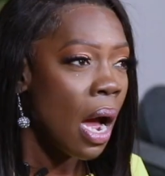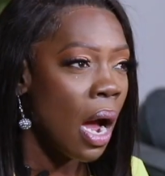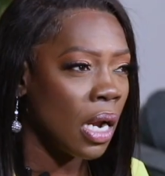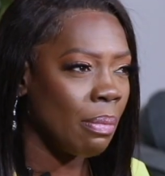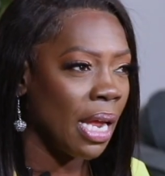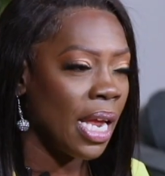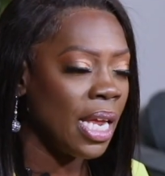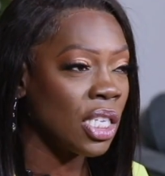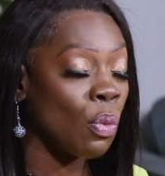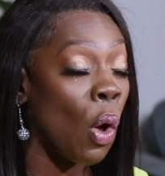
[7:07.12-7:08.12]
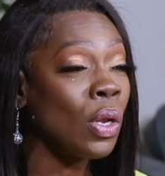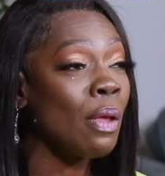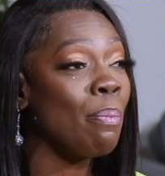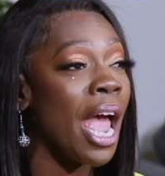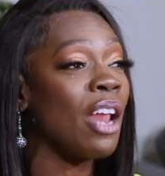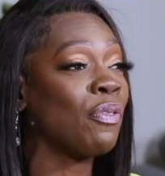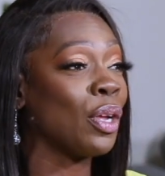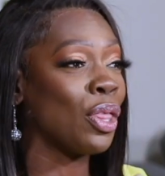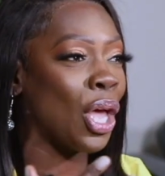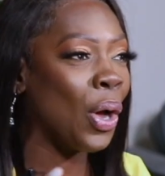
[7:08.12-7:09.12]
on me. It's only bad for
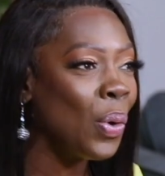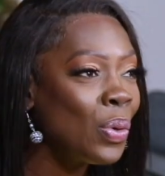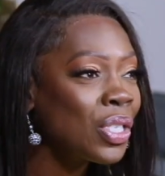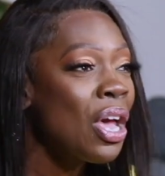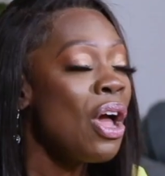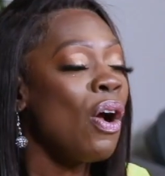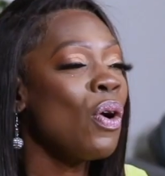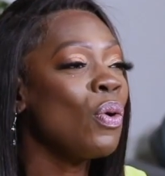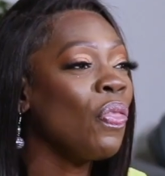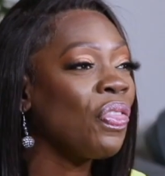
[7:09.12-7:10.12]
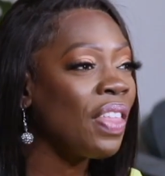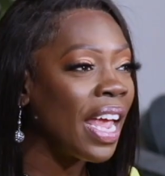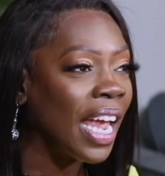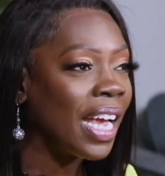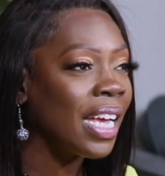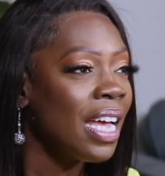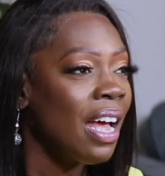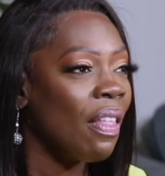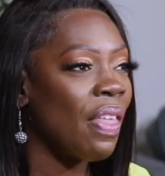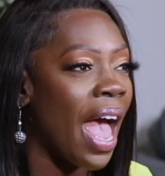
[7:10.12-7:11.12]
those who think
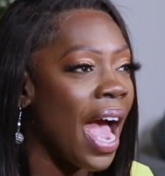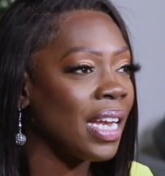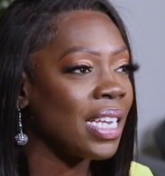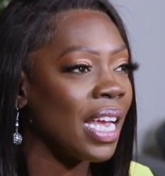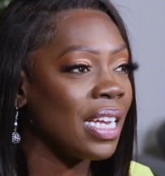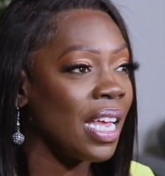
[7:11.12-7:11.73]
that it